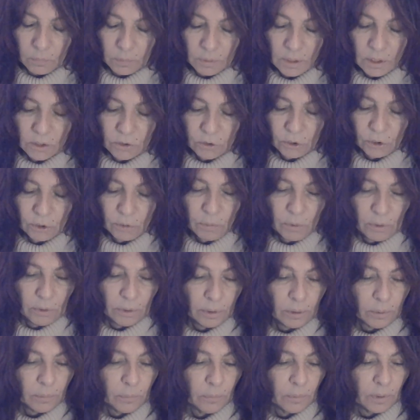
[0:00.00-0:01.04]
We need two
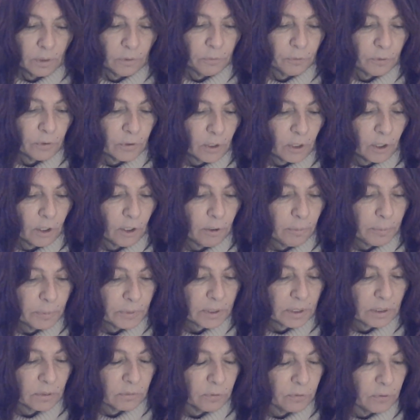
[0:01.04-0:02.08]
more. One for the
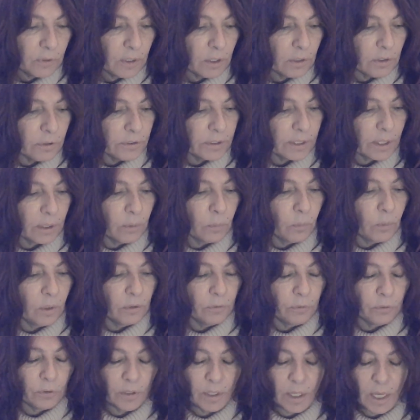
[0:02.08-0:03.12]
hopes and fears, and
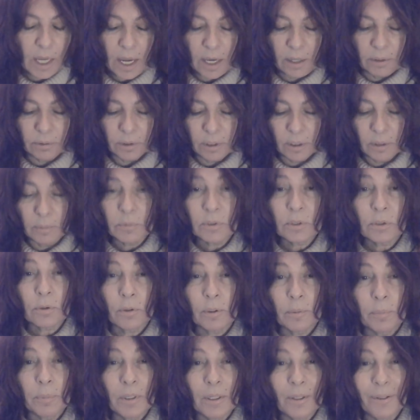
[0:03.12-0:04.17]
one for the outcome,
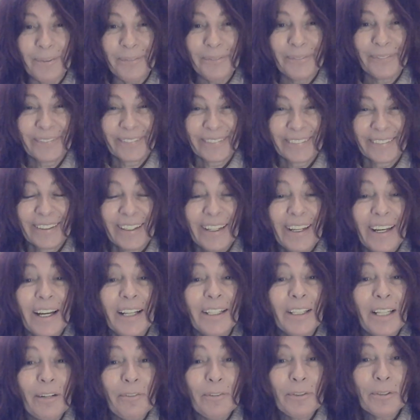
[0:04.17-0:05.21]
Scorpio.
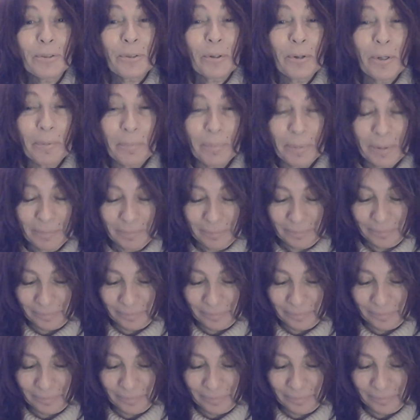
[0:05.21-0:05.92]
I love you, Scorpio.